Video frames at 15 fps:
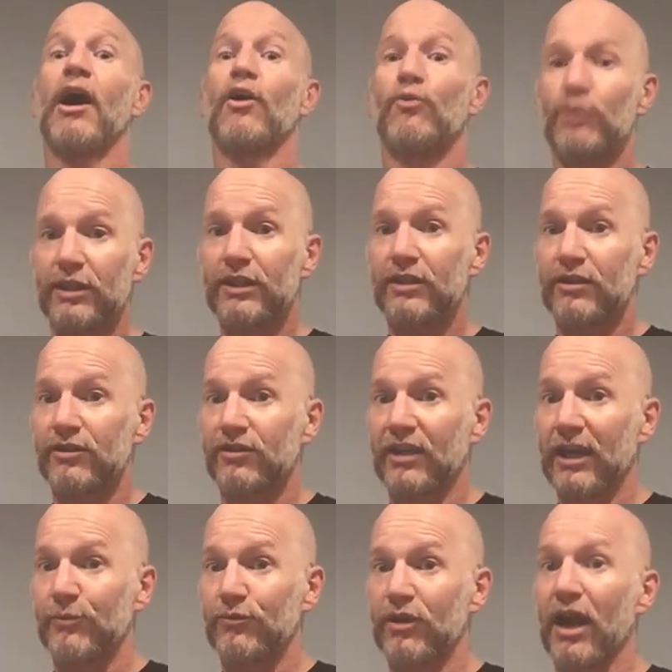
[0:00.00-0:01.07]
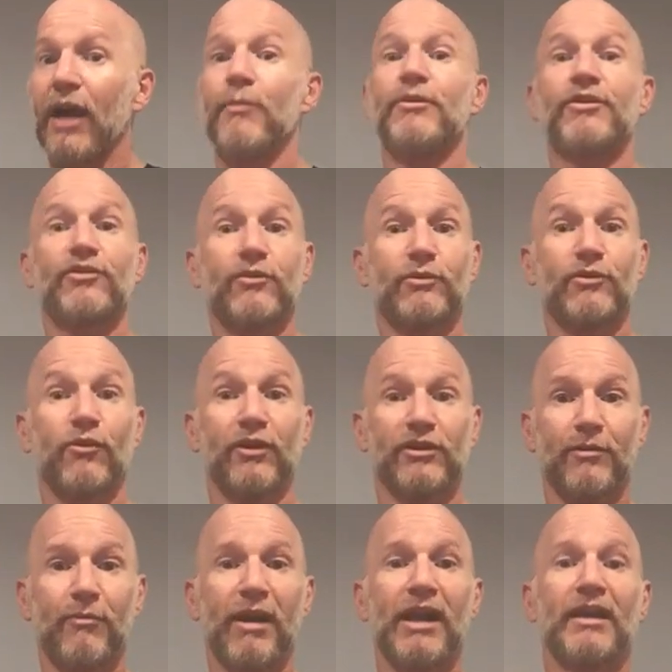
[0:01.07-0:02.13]
a really good tape job, and this is
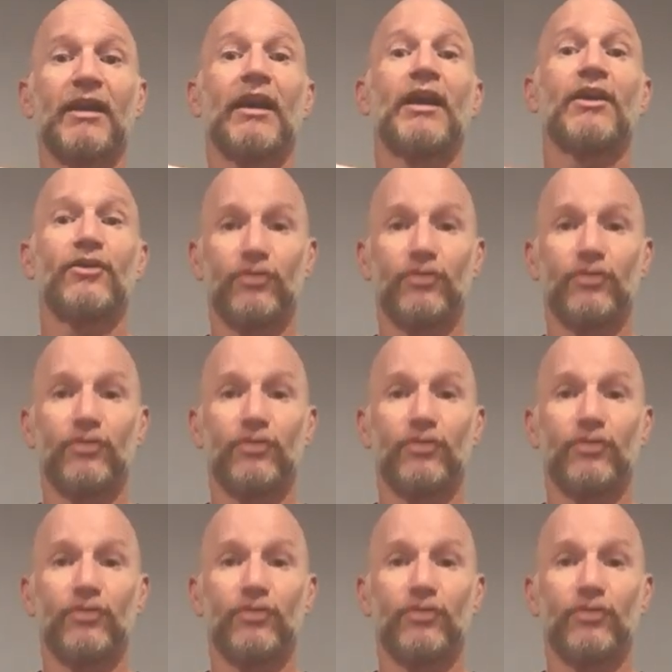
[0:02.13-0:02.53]
going to make